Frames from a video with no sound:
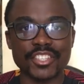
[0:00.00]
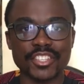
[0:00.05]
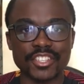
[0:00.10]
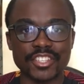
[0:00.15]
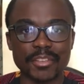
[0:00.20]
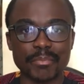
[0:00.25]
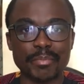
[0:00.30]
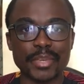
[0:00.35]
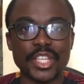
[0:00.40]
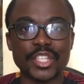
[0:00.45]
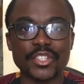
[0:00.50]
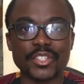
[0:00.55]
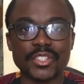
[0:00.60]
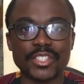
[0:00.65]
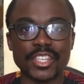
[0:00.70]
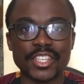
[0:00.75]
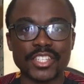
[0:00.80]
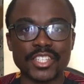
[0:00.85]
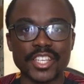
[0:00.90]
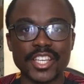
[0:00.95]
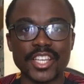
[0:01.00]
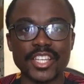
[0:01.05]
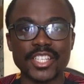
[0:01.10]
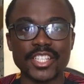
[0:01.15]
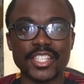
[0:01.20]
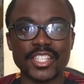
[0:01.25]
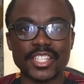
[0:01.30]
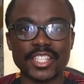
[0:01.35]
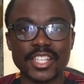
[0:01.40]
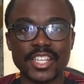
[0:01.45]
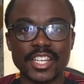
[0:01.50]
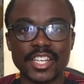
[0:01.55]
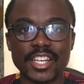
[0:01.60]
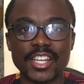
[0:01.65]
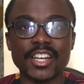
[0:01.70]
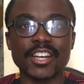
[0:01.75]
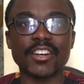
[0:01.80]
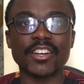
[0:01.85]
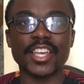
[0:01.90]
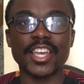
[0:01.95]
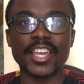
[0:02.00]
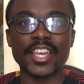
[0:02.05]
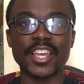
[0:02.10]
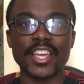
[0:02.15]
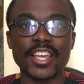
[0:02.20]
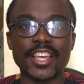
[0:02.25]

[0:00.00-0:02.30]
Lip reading: The pictures can change, okay?